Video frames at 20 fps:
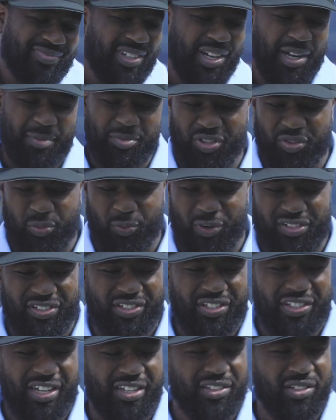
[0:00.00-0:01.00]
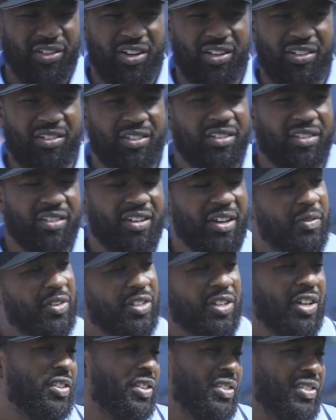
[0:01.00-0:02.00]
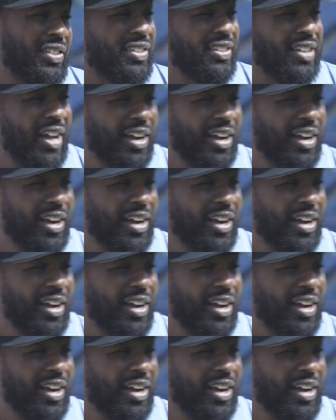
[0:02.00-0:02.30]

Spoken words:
I'm just rusty, that's all. I haven't done this since